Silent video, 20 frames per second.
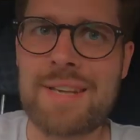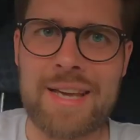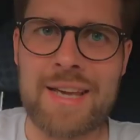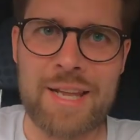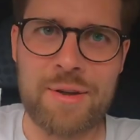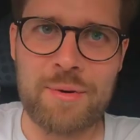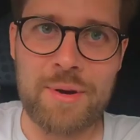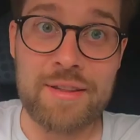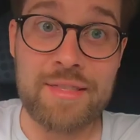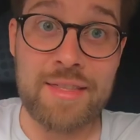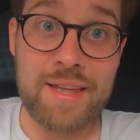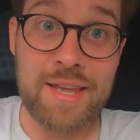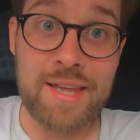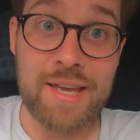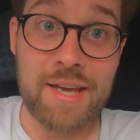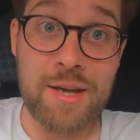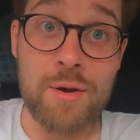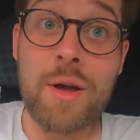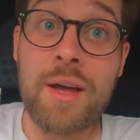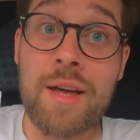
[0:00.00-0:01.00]
anyway, there you
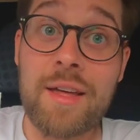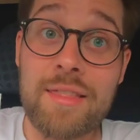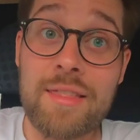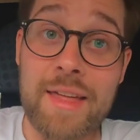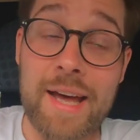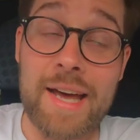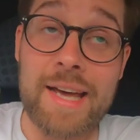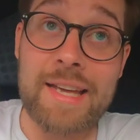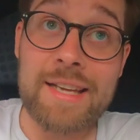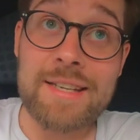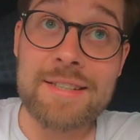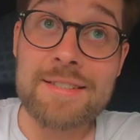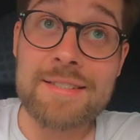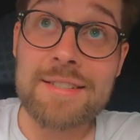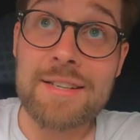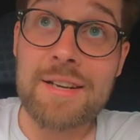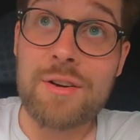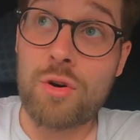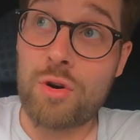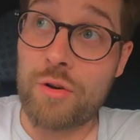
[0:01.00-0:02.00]
go. That
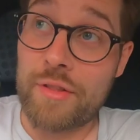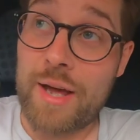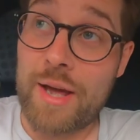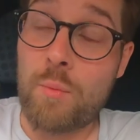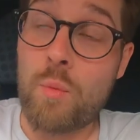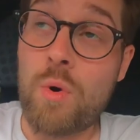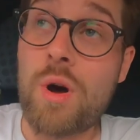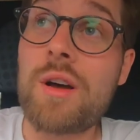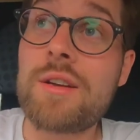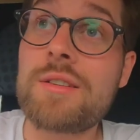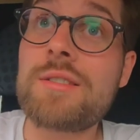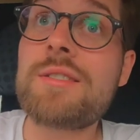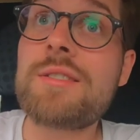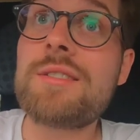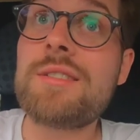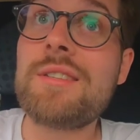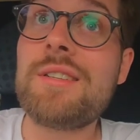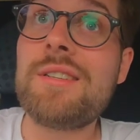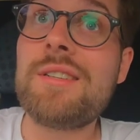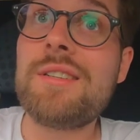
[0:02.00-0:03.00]
is, or that
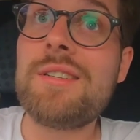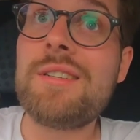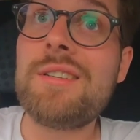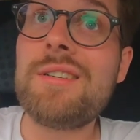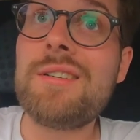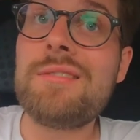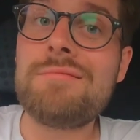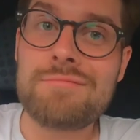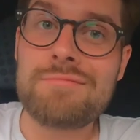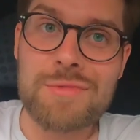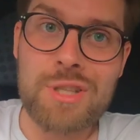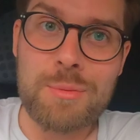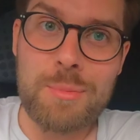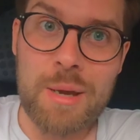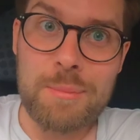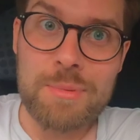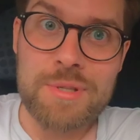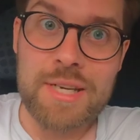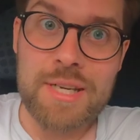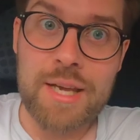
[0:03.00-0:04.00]
was, the
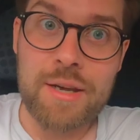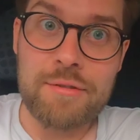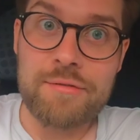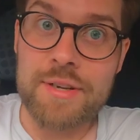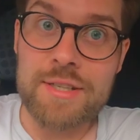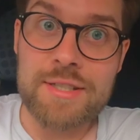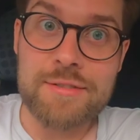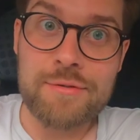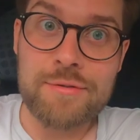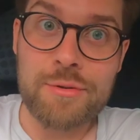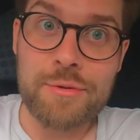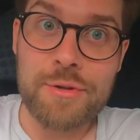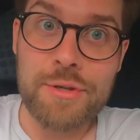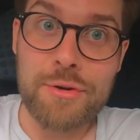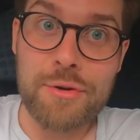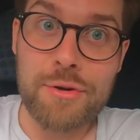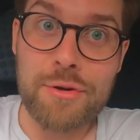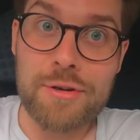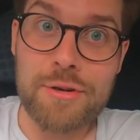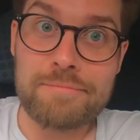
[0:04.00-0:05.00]
Baked Potato Festival in
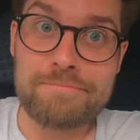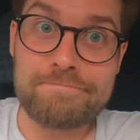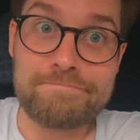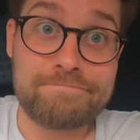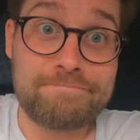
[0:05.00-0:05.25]
York.